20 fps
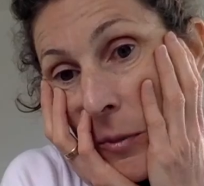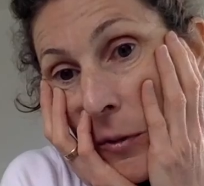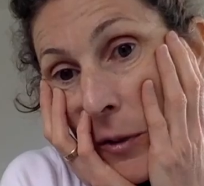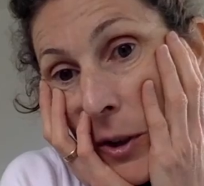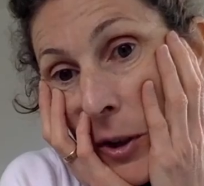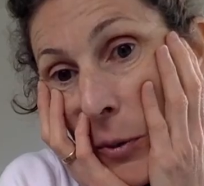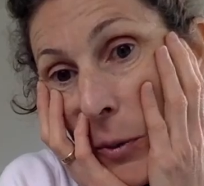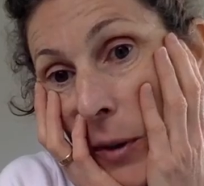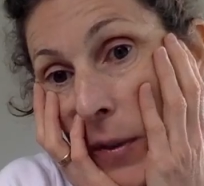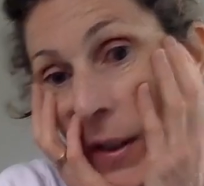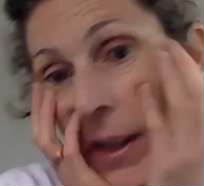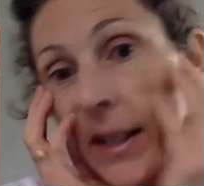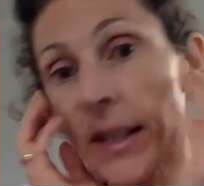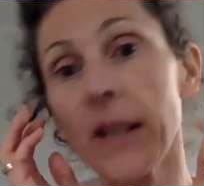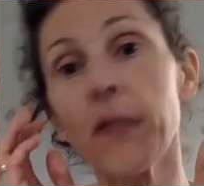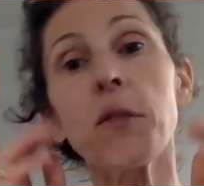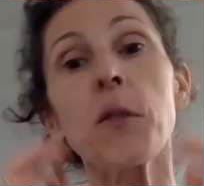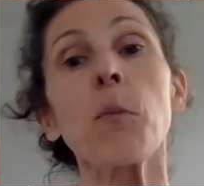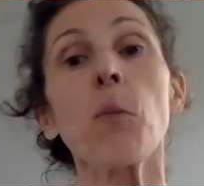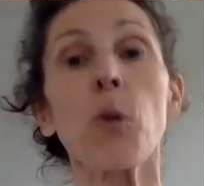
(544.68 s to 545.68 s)
them feel when they're
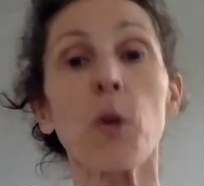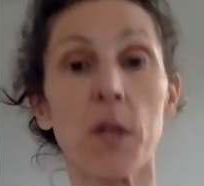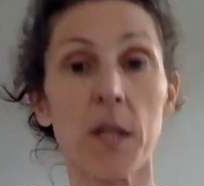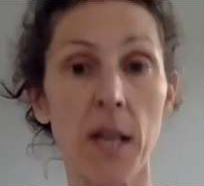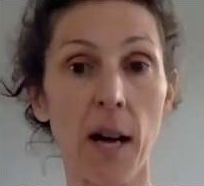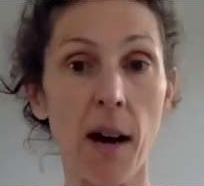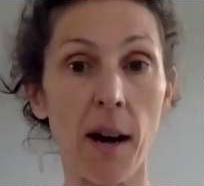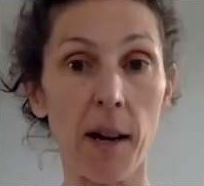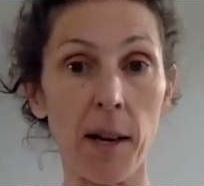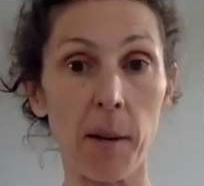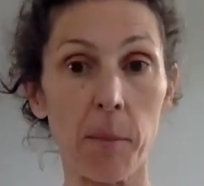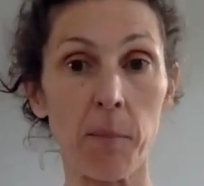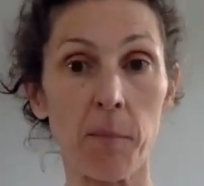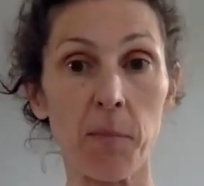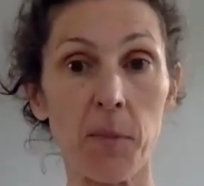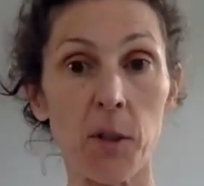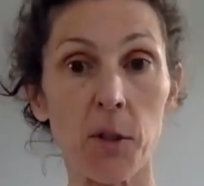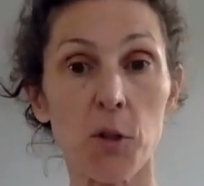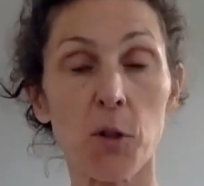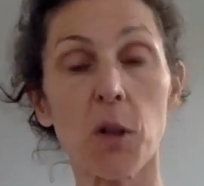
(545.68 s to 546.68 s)
given more time
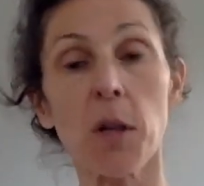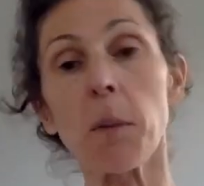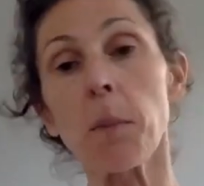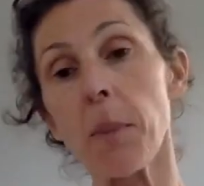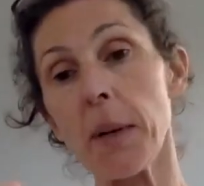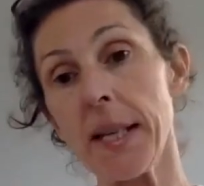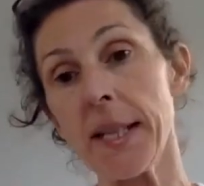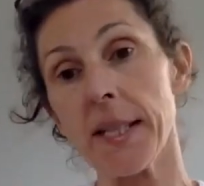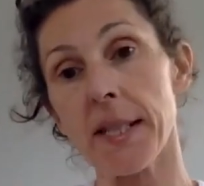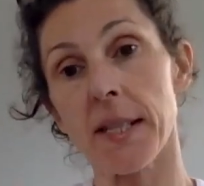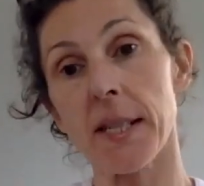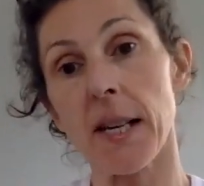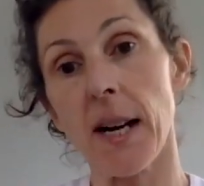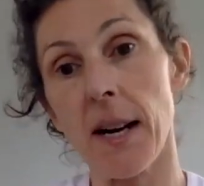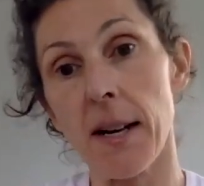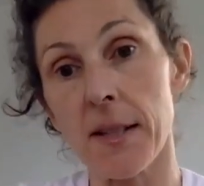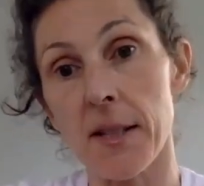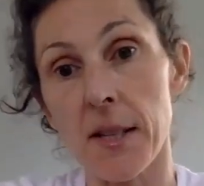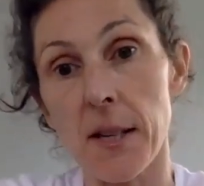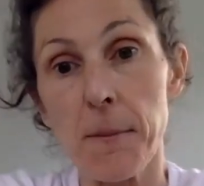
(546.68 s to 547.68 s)
to complete a
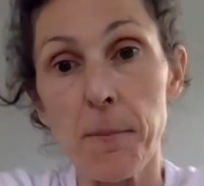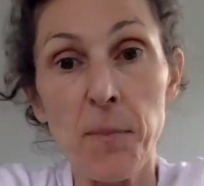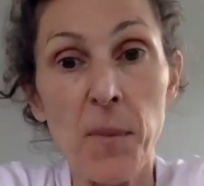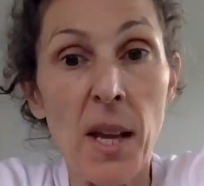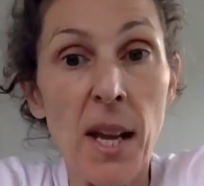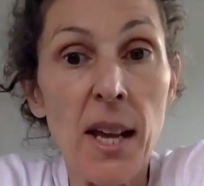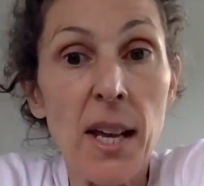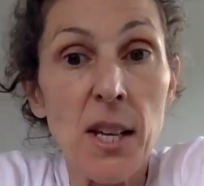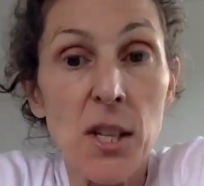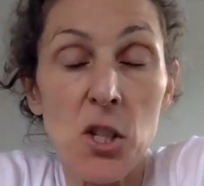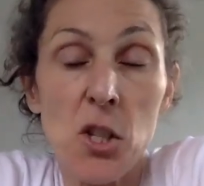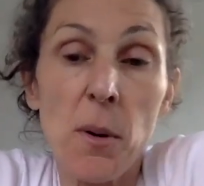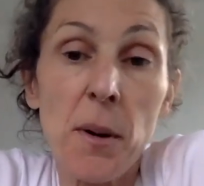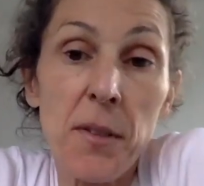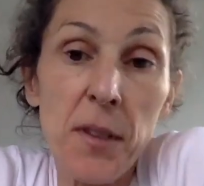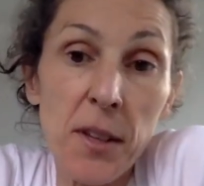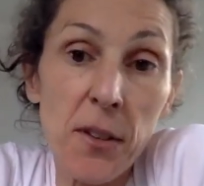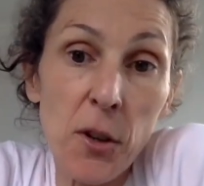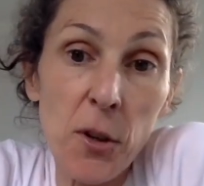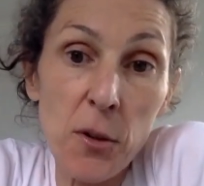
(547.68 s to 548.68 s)
task? So
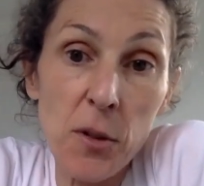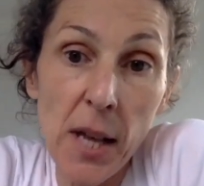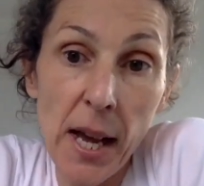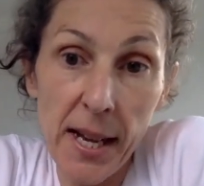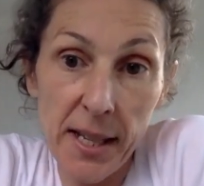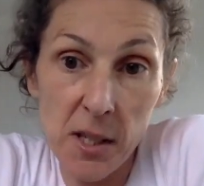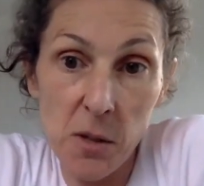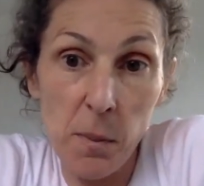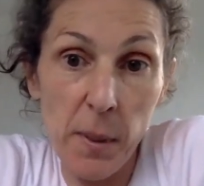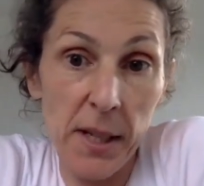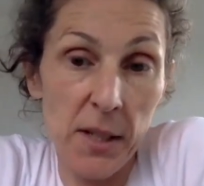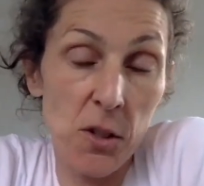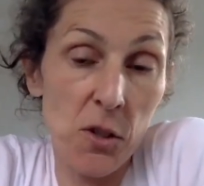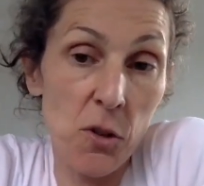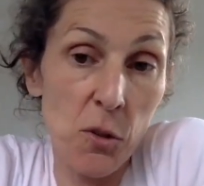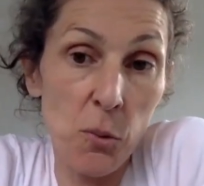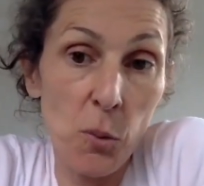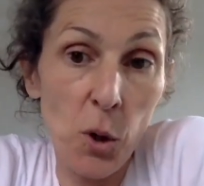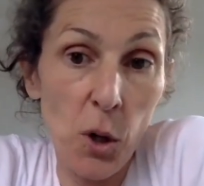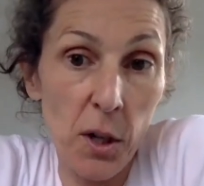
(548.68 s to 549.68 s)
I think those are
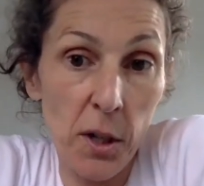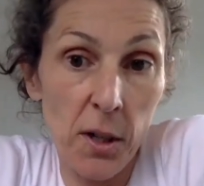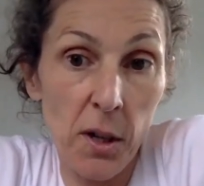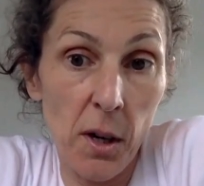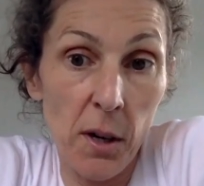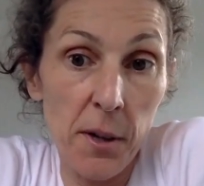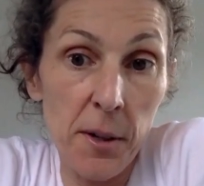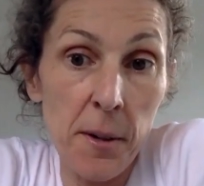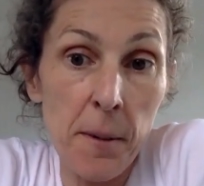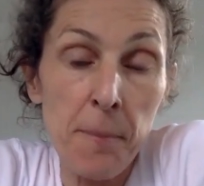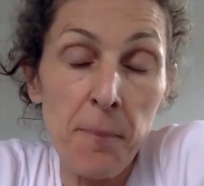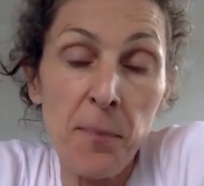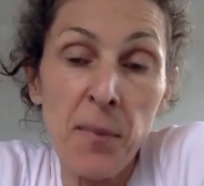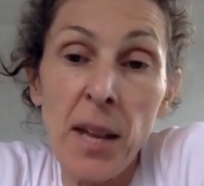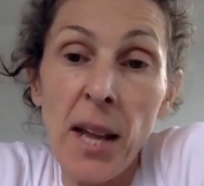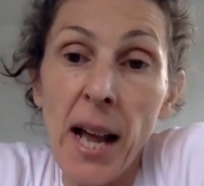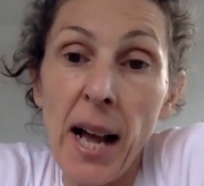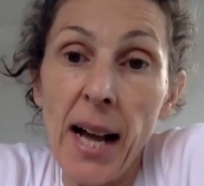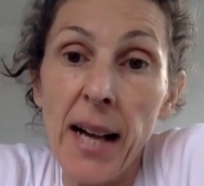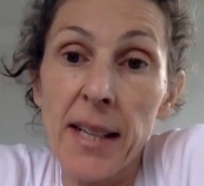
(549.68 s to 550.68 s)
aspects to work on.
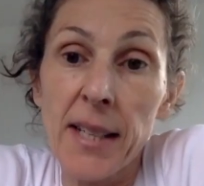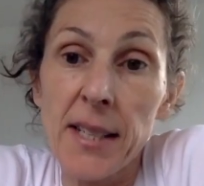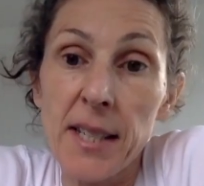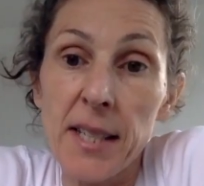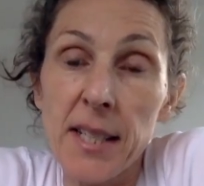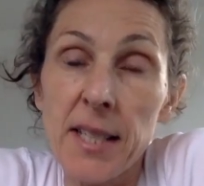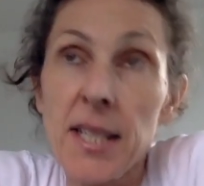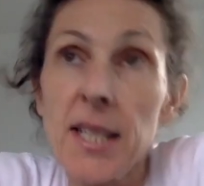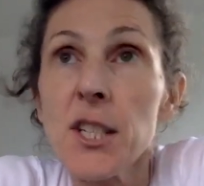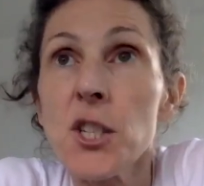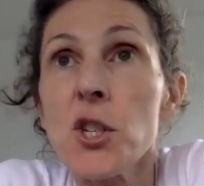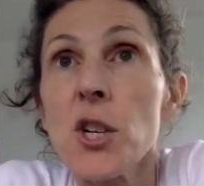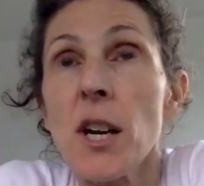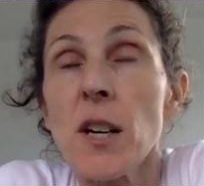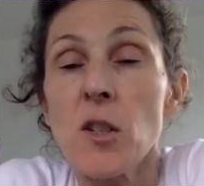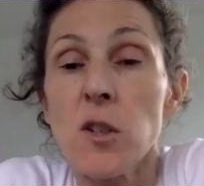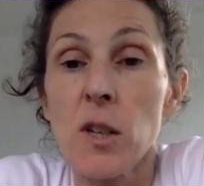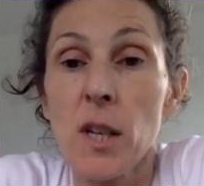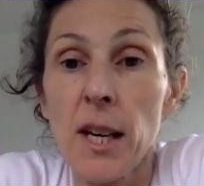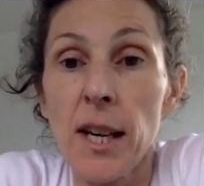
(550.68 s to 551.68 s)
And in teacher
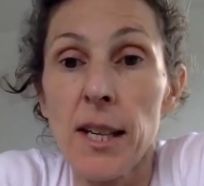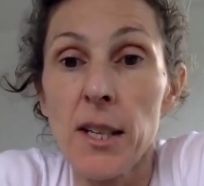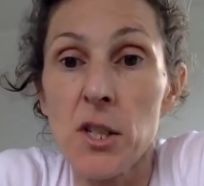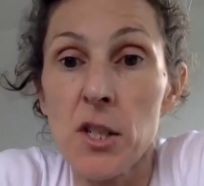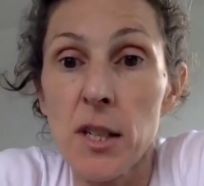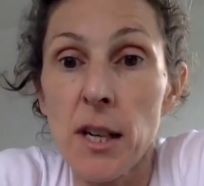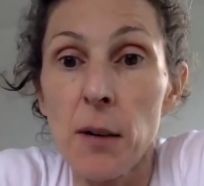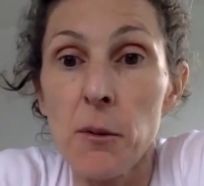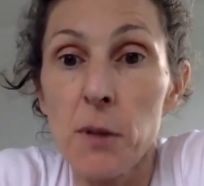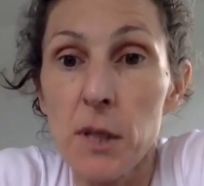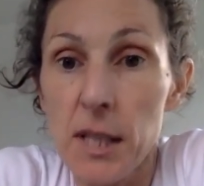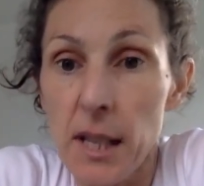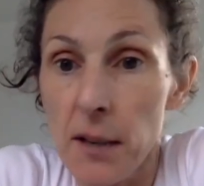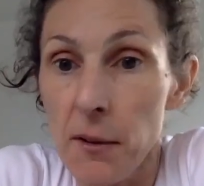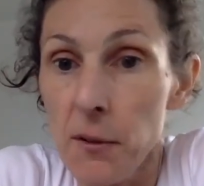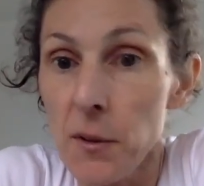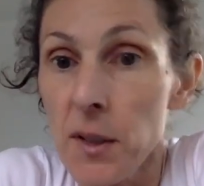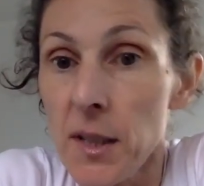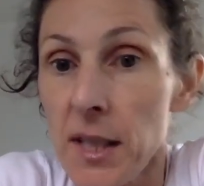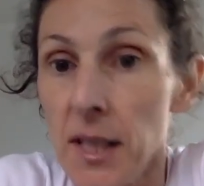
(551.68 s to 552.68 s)
education, I would
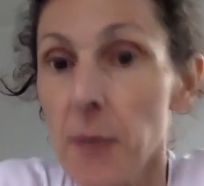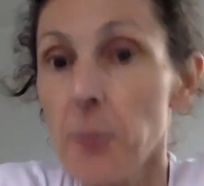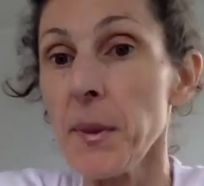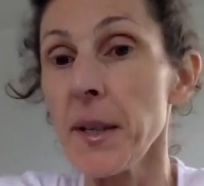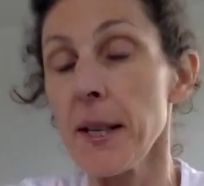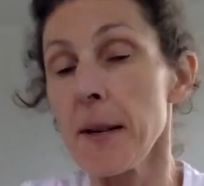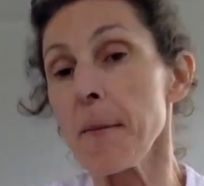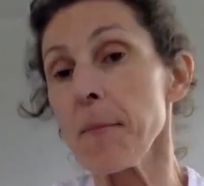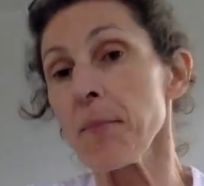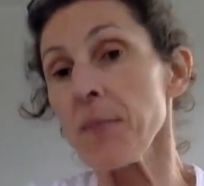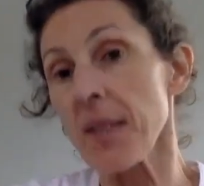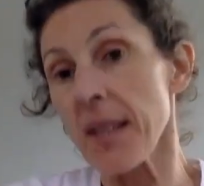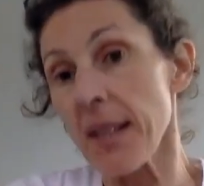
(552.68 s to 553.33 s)
definitely be